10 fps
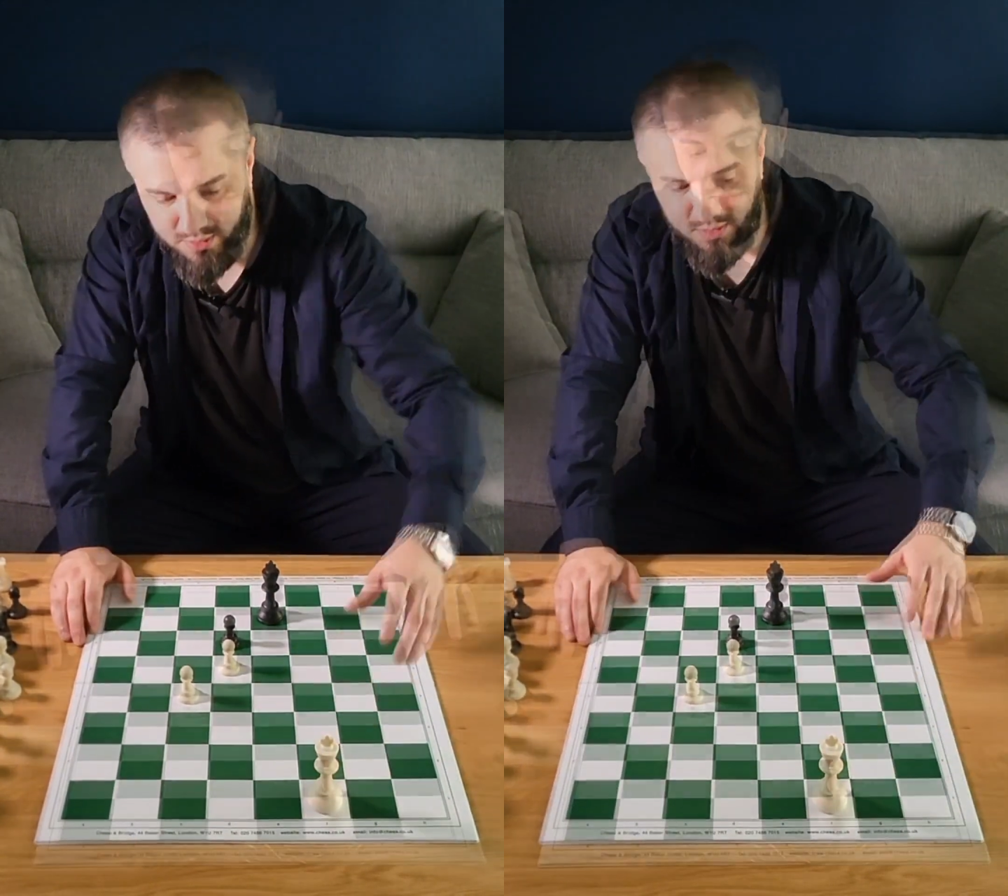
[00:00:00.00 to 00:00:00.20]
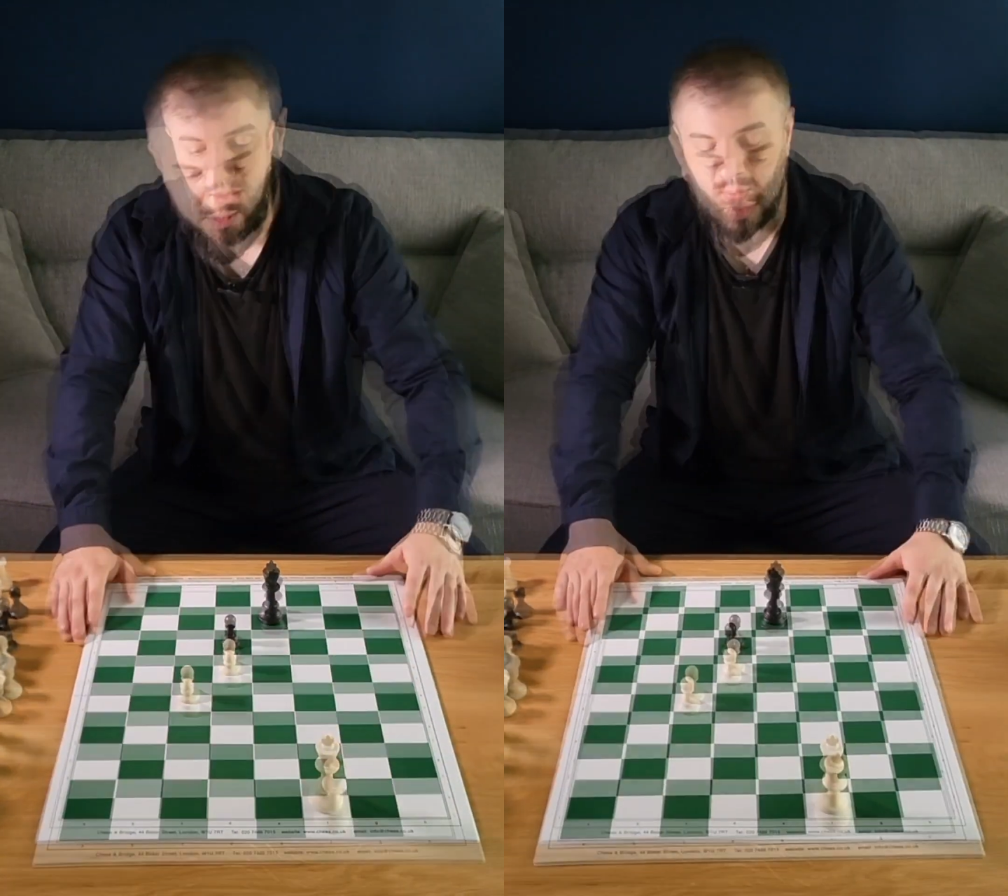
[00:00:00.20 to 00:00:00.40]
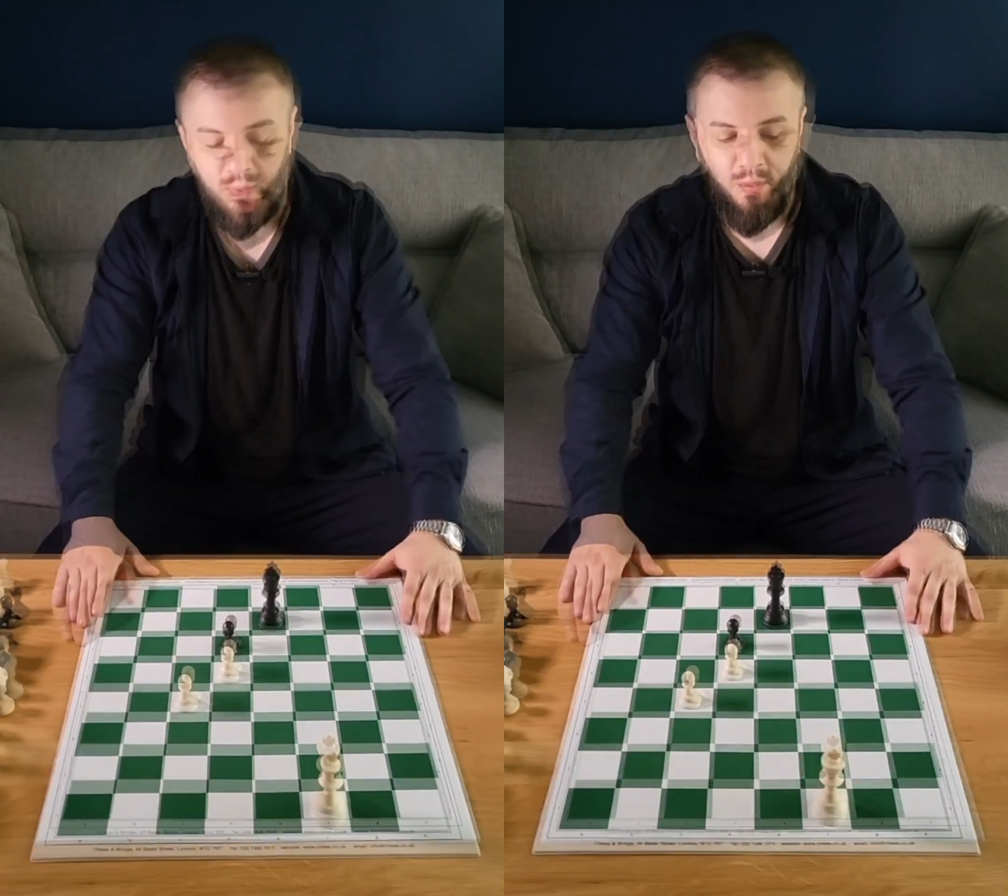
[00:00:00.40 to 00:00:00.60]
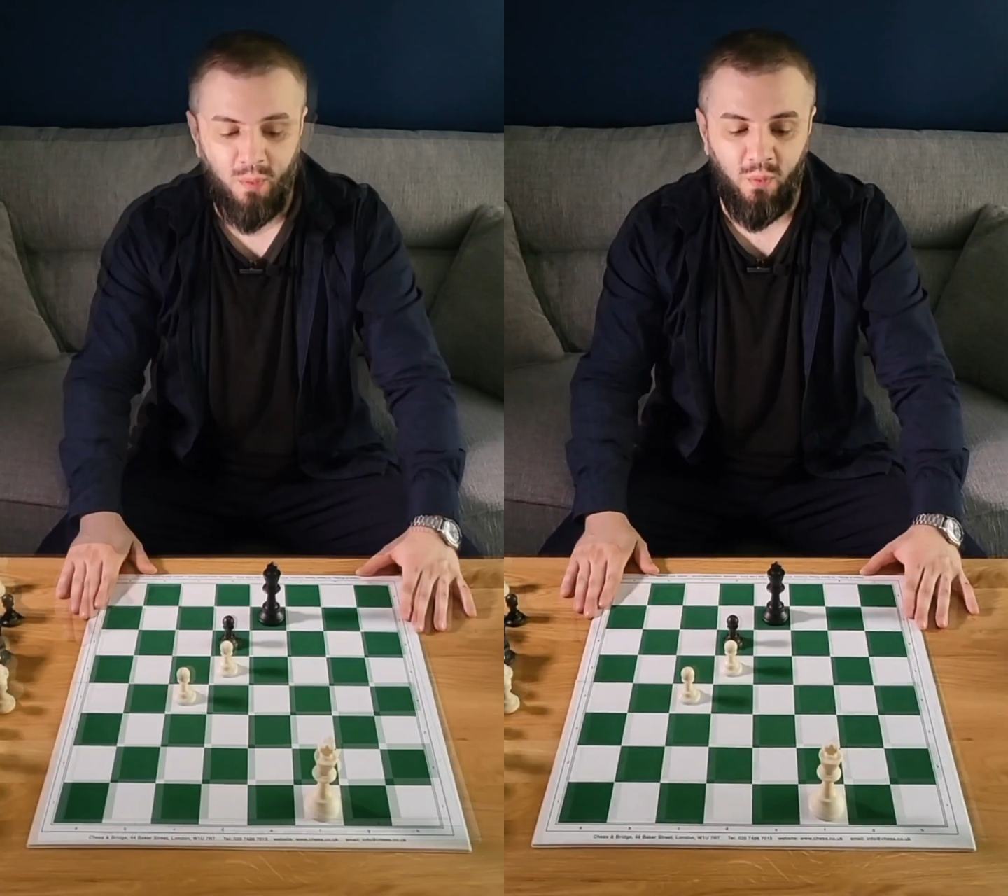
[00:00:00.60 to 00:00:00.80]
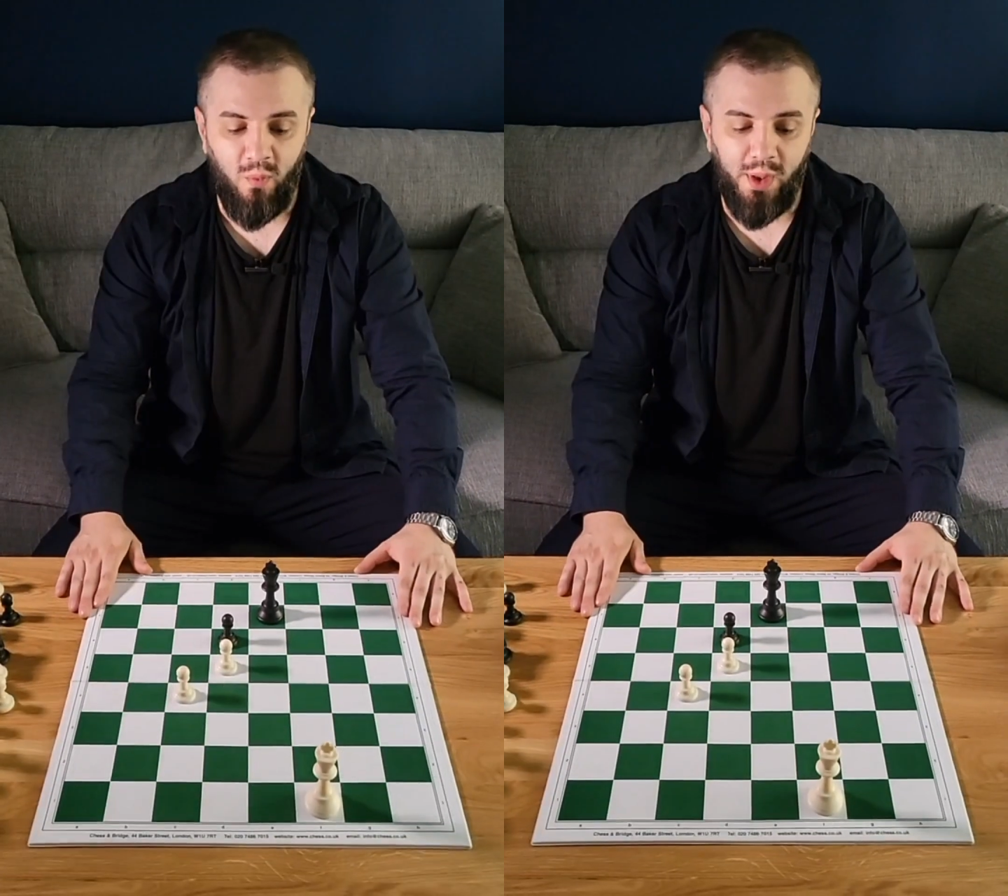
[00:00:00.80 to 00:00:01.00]
Now,
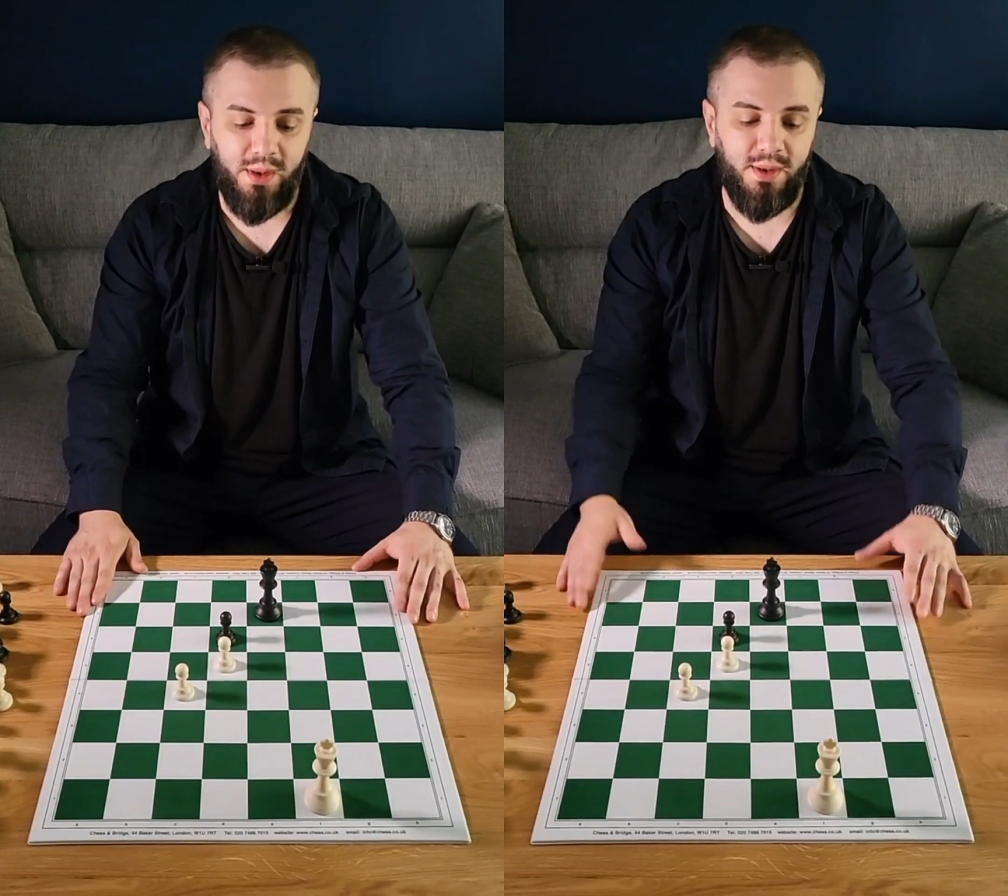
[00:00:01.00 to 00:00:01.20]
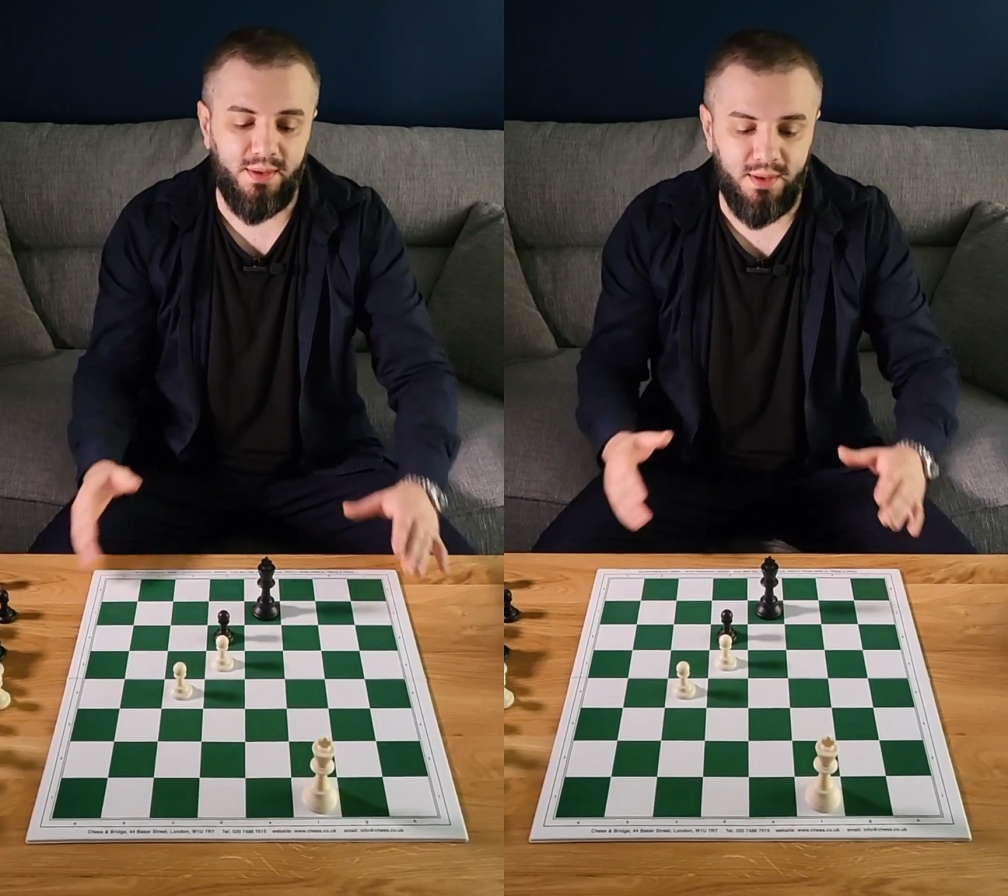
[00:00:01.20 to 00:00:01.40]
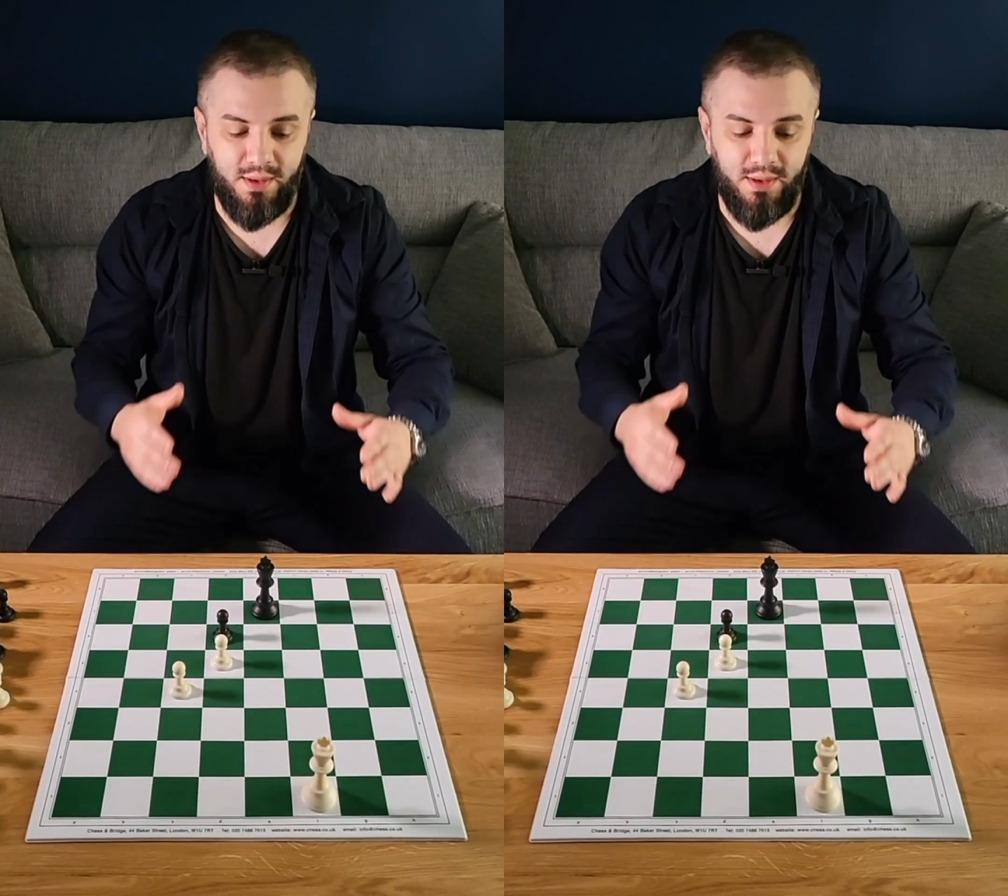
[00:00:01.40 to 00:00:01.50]
white has the